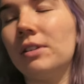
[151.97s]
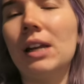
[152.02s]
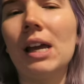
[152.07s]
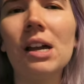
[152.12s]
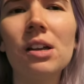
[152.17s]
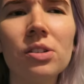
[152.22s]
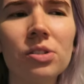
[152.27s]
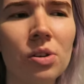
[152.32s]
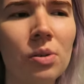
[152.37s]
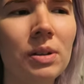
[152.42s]

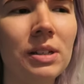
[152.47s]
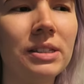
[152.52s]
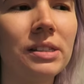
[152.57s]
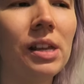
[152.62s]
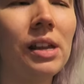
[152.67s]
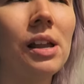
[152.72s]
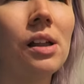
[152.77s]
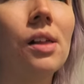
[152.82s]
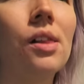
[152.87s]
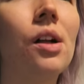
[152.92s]
Nails always
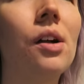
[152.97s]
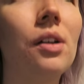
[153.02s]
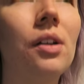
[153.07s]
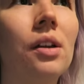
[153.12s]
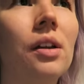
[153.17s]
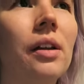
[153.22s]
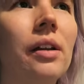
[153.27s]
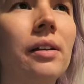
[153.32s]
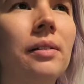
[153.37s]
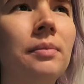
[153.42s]
take
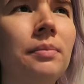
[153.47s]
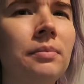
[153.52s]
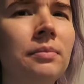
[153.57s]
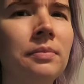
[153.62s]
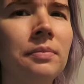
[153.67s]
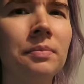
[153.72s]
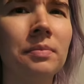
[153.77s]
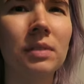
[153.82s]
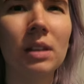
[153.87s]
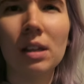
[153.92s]
longer
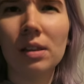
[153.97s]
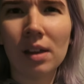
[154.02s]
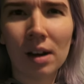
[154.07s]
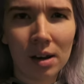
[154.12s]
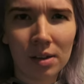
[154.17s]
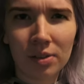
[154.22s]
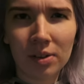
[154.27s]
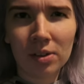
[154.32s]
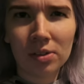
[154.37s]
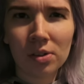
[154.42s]
than
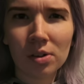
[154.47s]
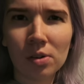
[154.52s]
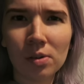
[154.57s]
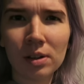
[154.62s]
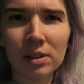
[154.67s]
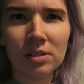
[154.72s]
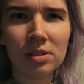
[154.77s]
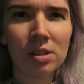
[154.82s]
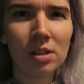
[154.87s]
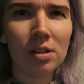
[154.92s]
I think they're
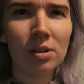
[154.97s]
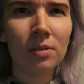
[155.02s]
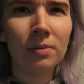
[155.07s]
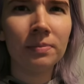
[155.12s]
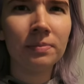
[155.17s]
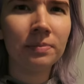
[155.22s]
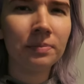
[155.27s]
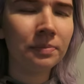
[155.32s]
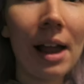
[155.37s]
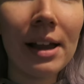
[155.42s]
going to.
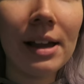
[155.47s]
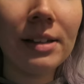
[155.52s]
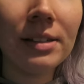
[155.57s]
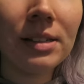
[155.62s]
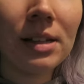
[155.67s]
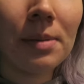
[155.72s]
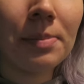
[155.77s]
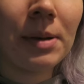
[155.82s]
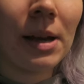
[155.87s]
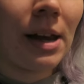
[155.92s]
I
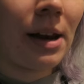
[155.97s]
ended up